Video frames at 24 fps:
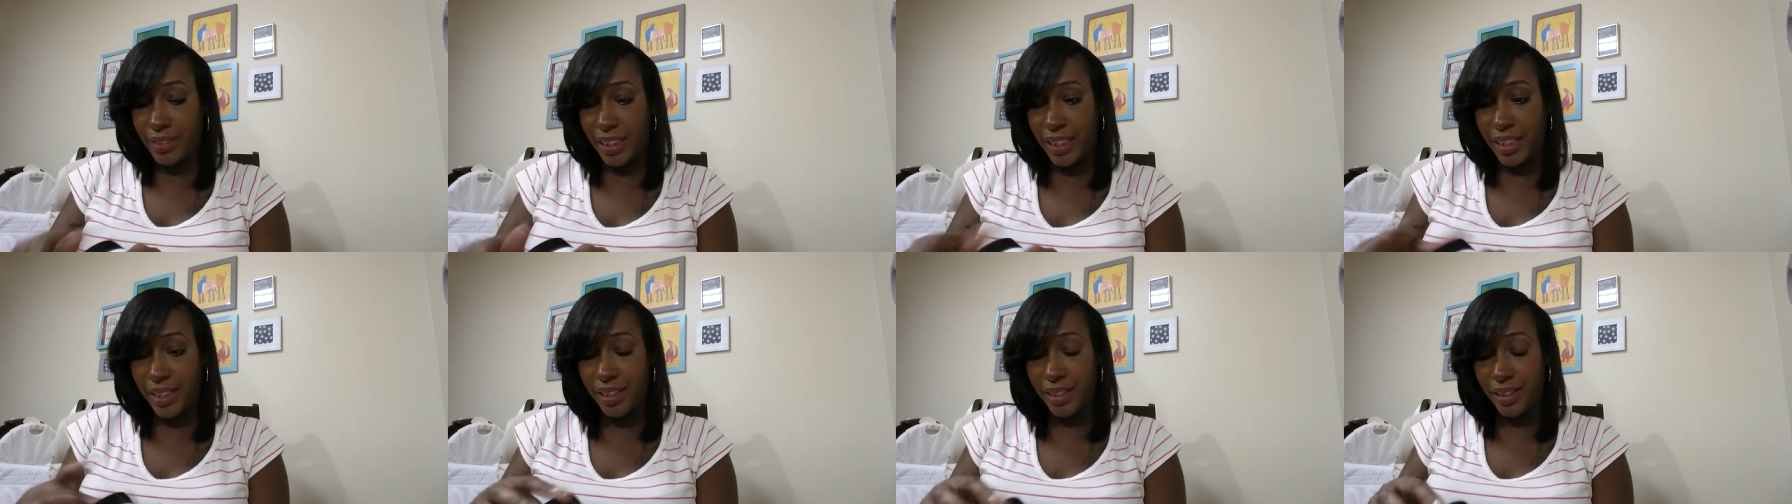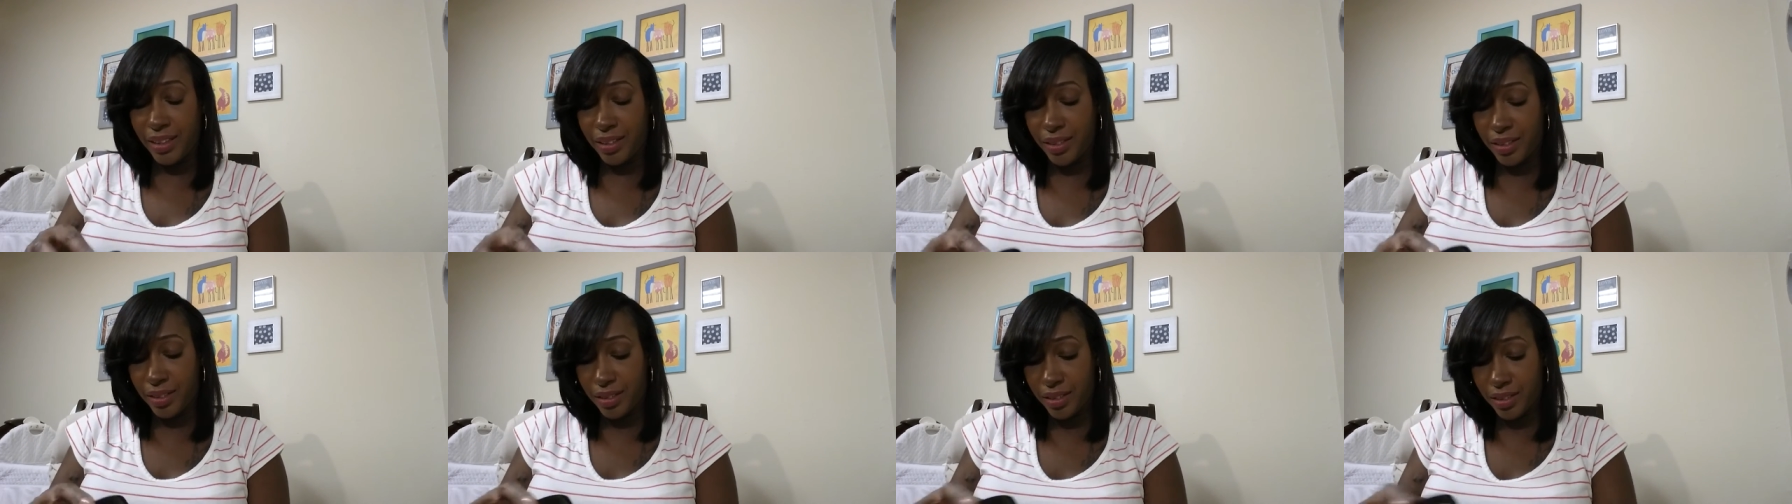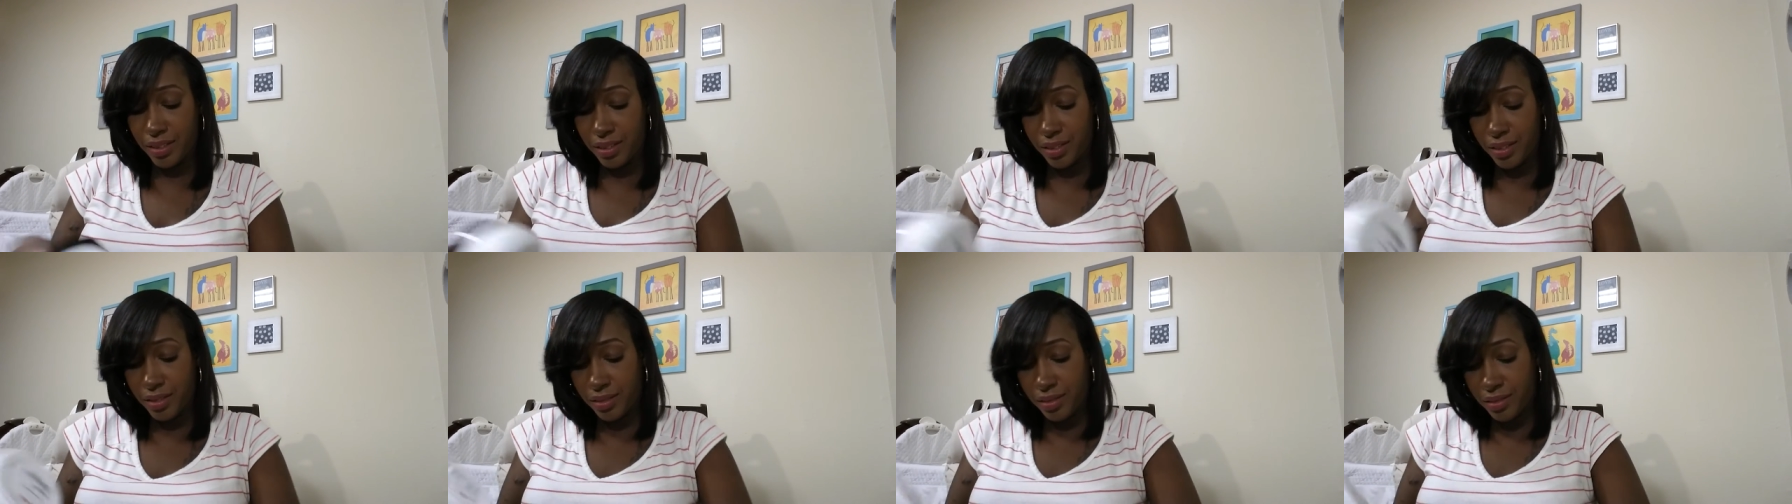Yeah.
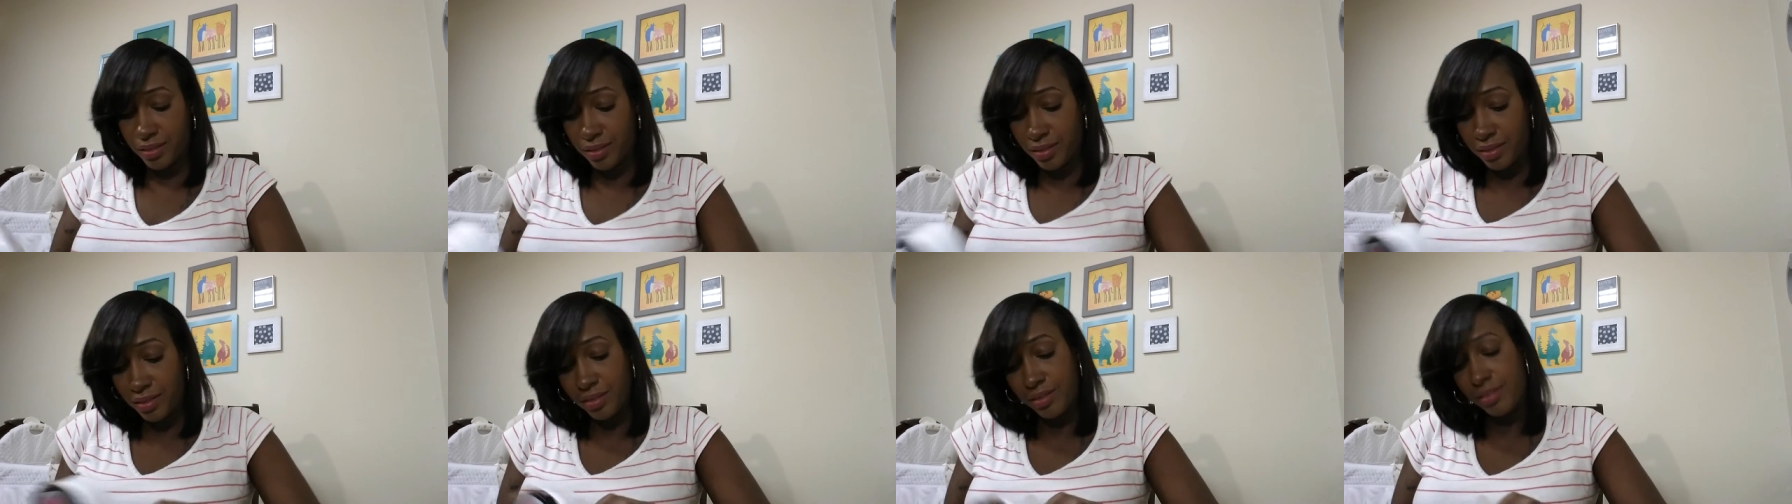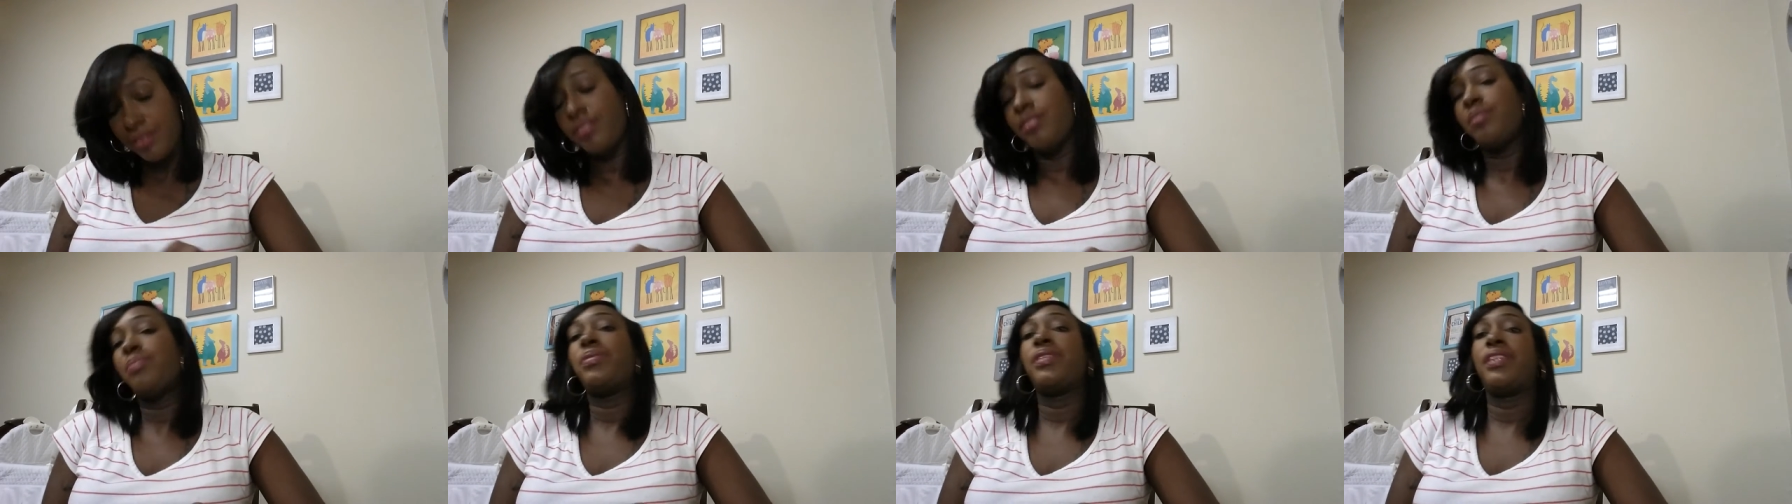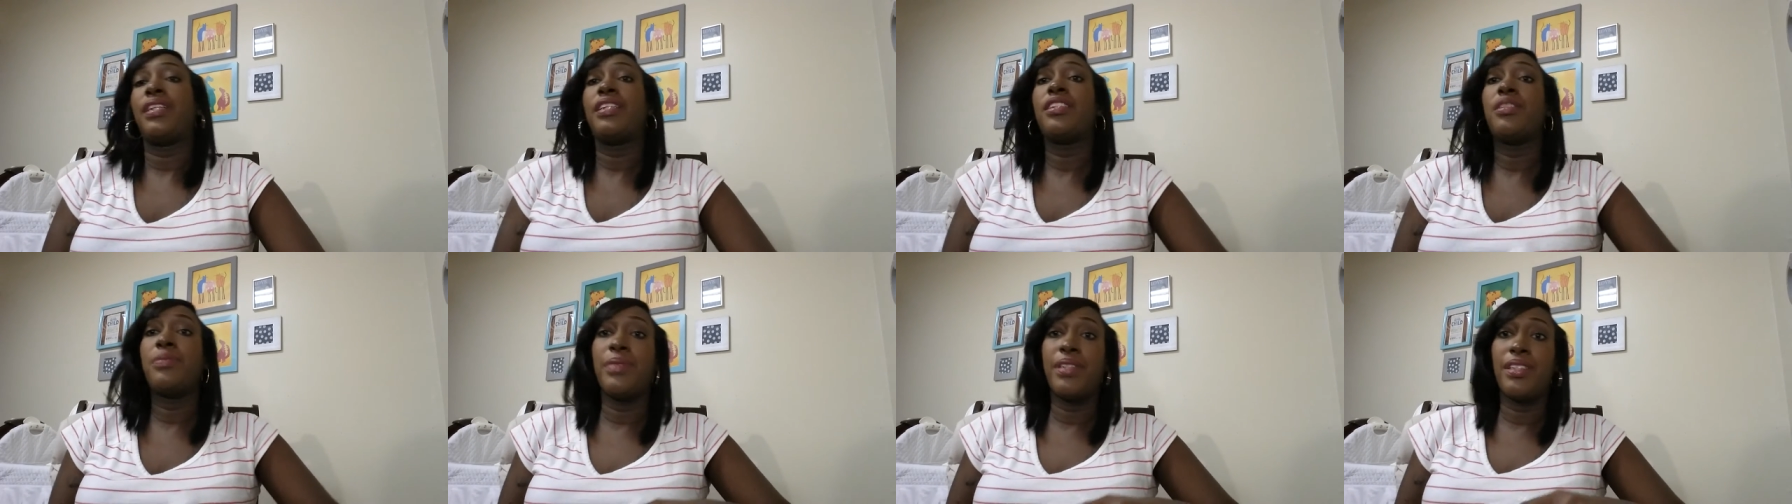But
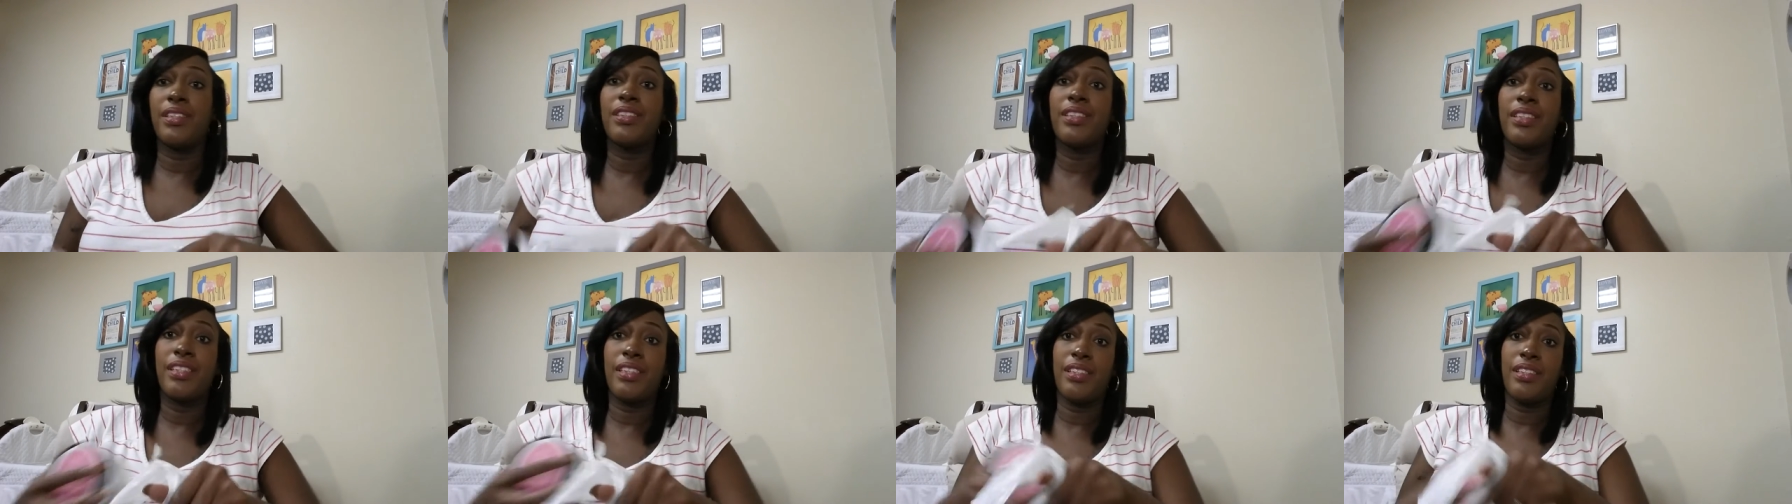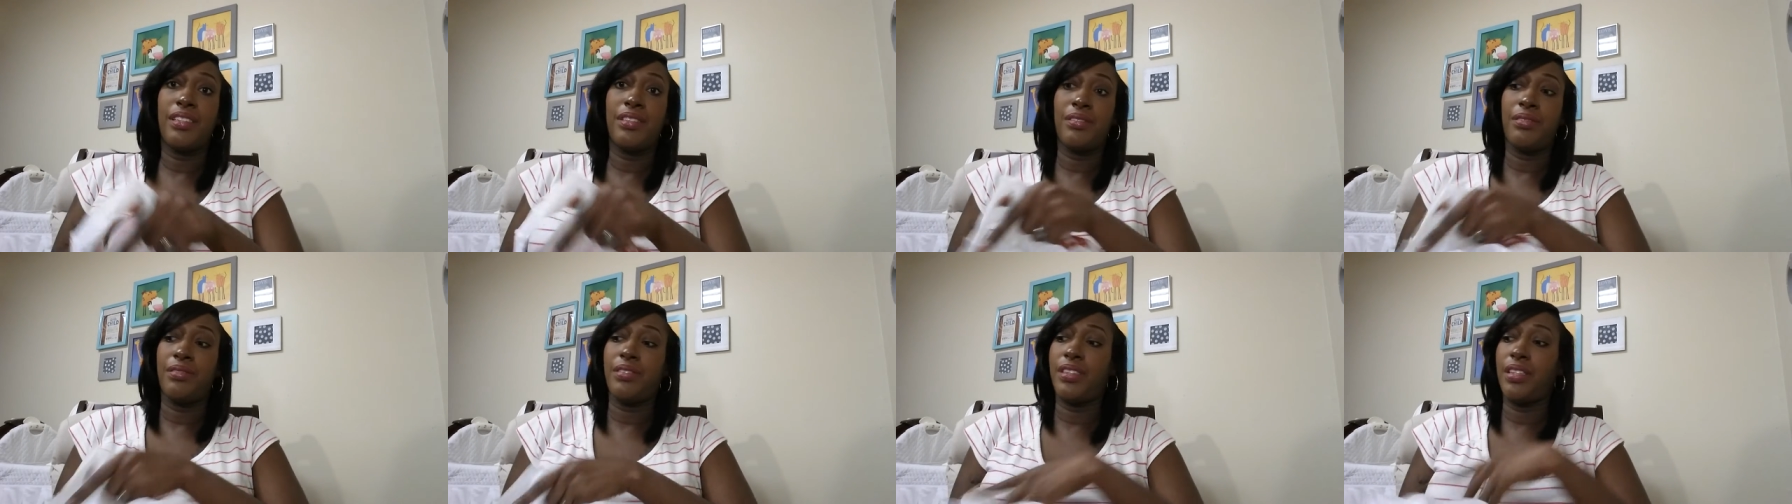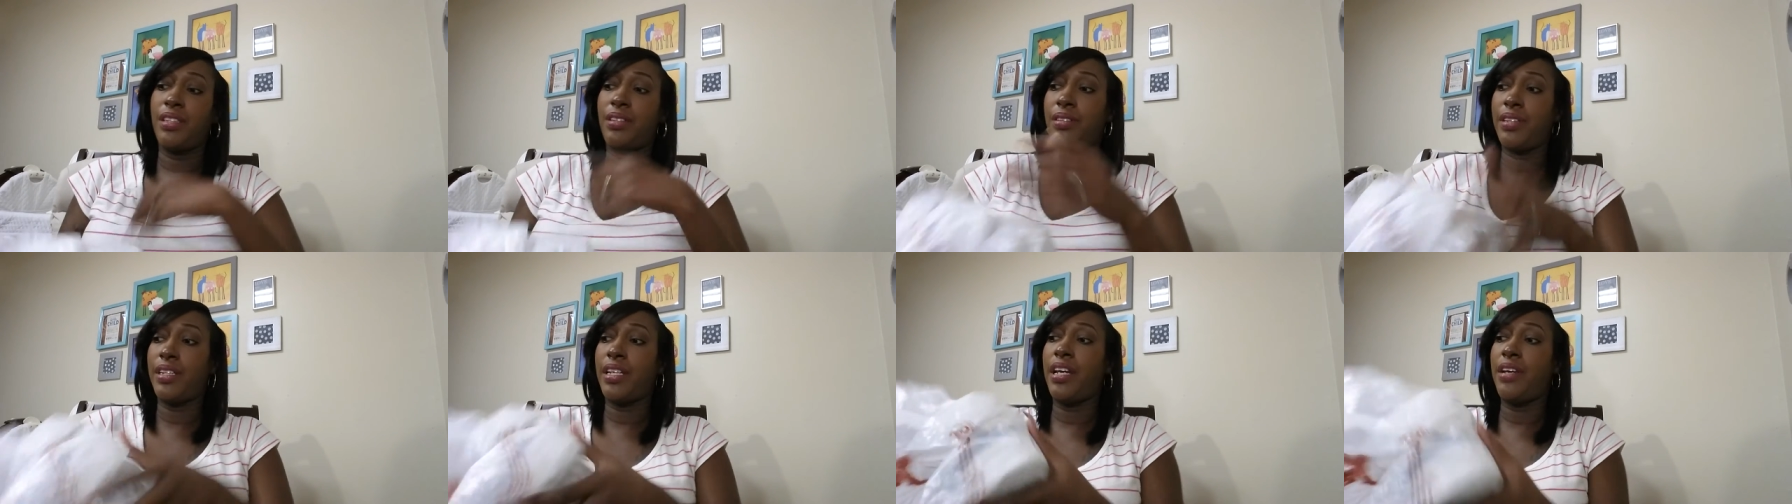that smells good. So
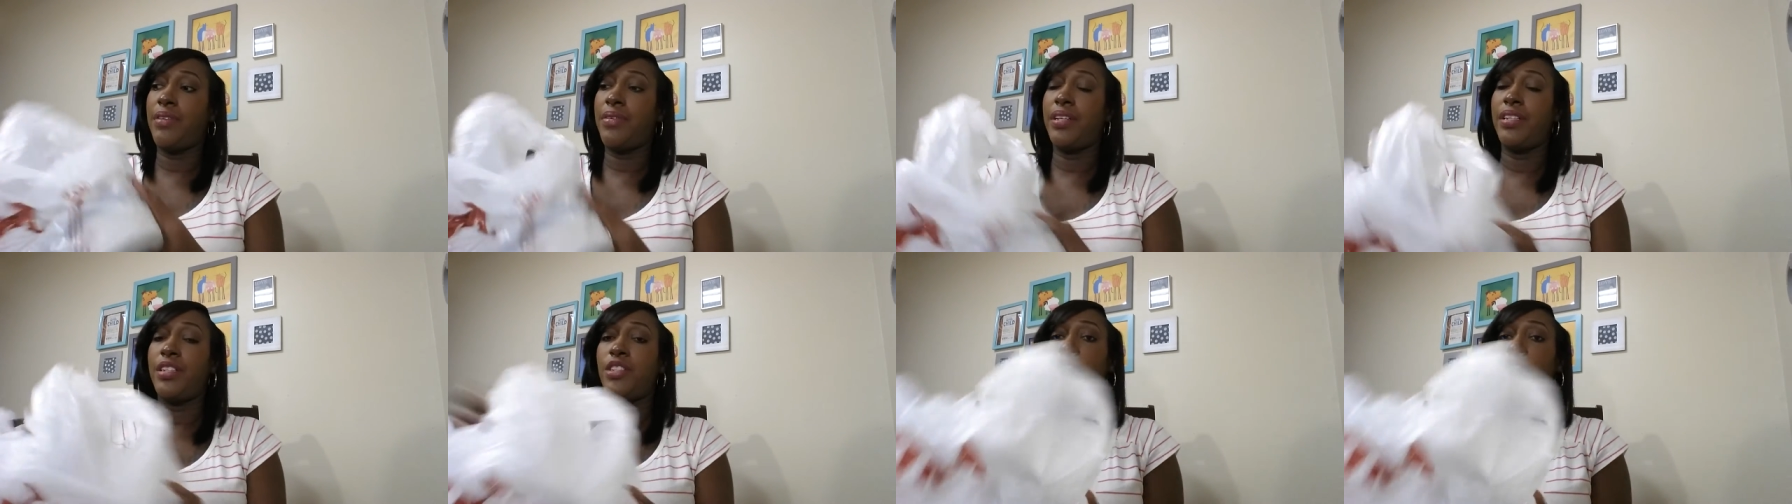I can't wait